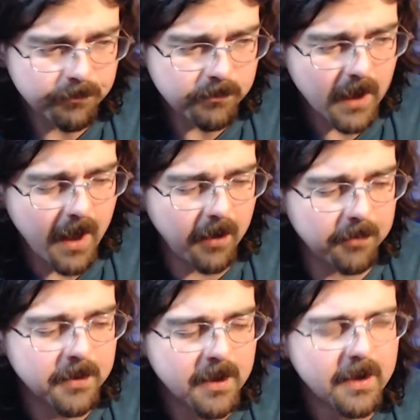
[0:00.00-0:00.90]

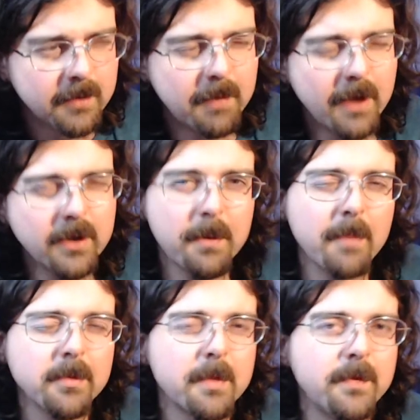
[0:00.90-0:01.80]
My only
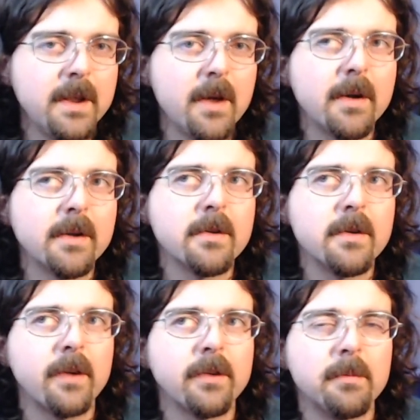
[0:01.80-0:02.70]
problem is my video editor
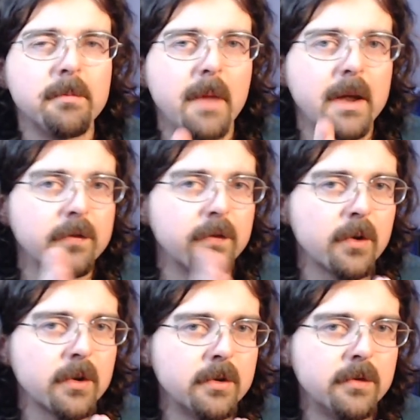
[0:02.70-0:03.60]
doesn't make
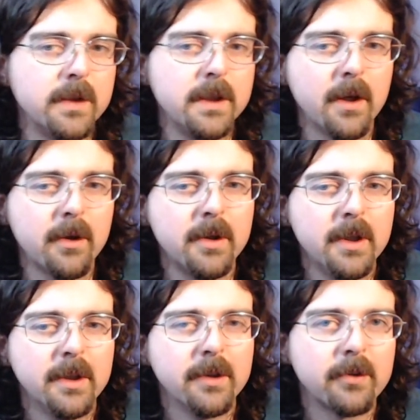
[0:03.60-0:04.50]
vertical video,
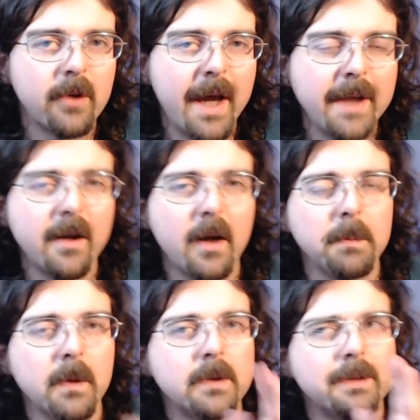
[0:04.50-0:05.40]
so I had to
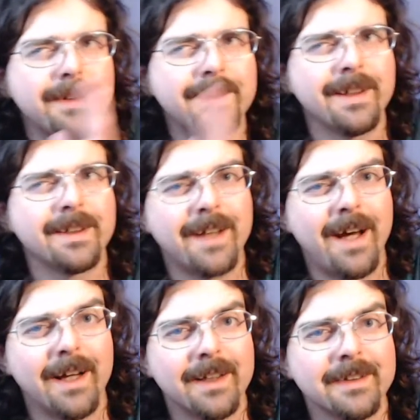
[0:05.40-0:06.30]
upload it to
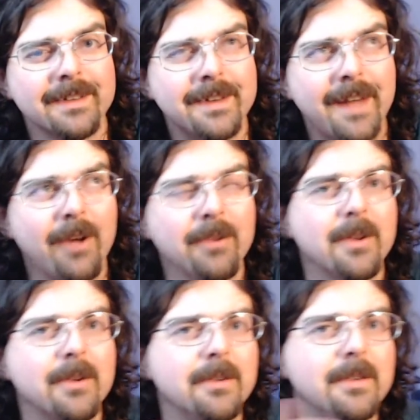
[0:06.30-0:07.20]
TikTok to
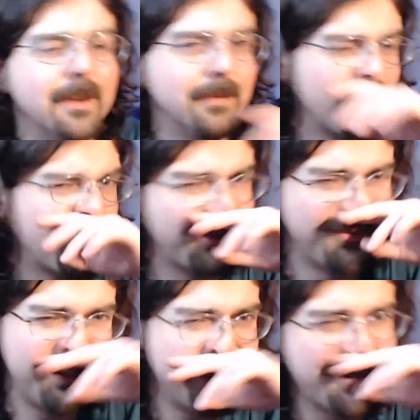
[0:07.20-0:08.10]
download a vertical
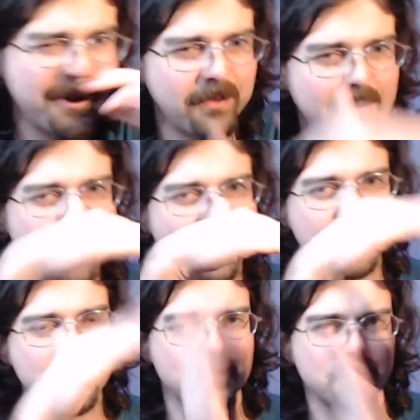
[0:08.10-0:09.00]
video because that
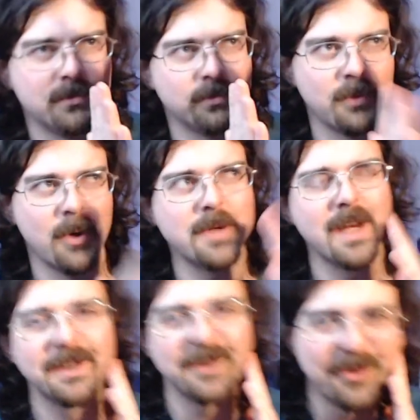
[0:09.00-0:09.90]
lets you
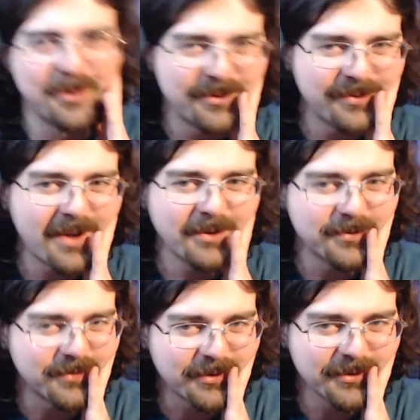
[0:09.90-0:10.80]
rotate the horizontal
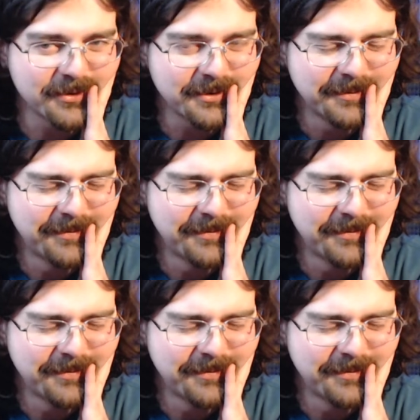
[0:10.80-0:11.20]
to vertical.